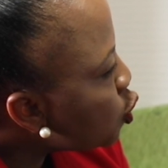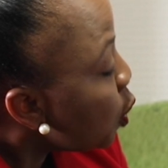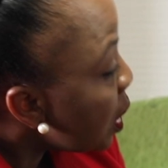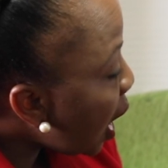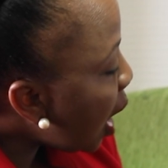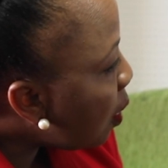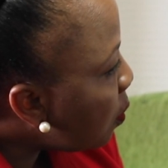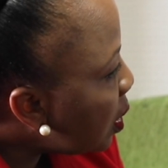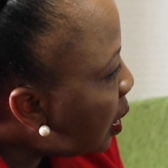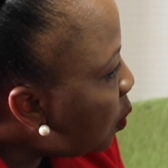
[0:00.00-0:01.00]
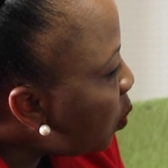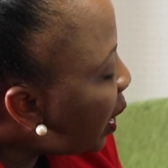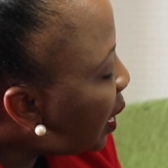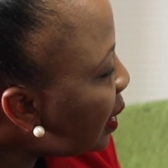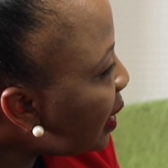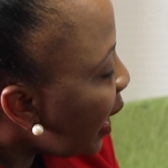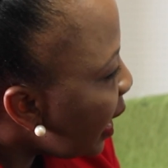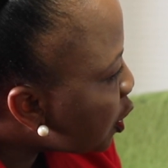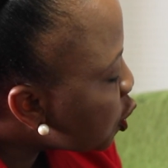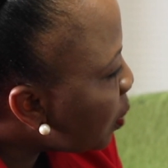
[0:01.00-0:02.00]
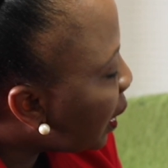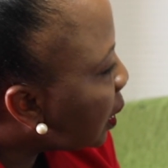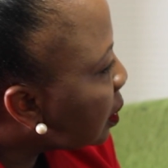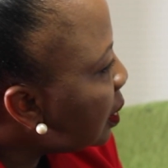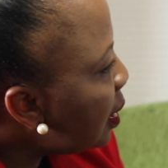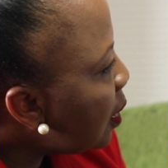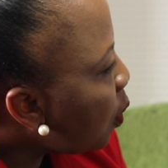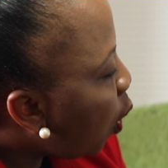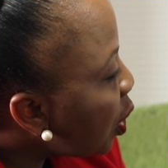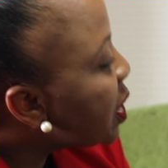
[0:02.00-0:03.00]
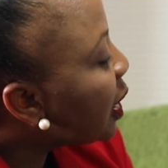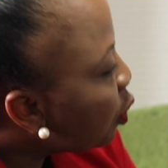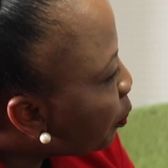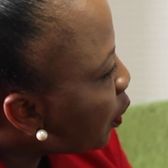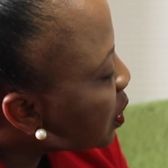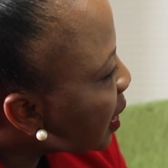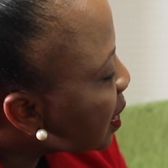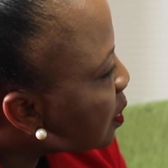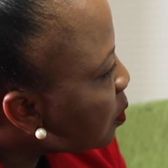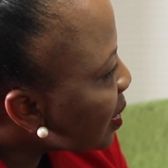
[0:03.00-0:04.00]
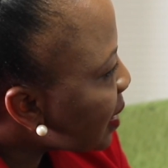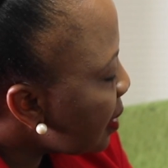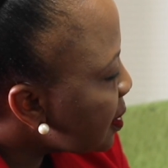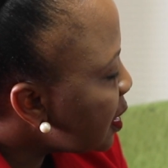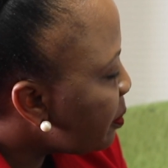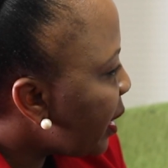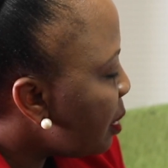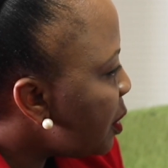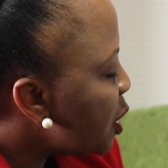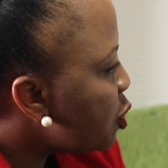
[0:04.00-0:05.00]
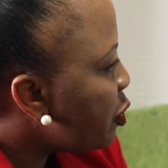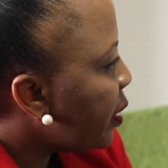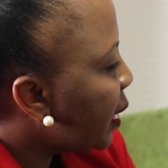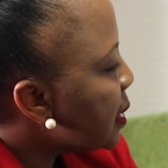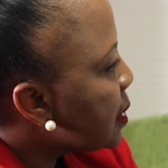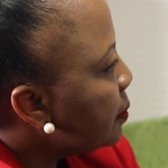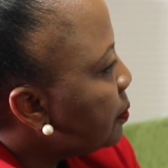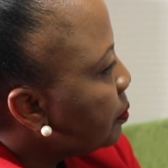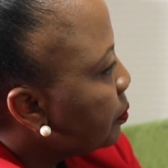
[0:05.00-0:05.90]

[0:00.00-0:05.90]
to now when the actual contract or project was cancelled by the Ministry of Finance?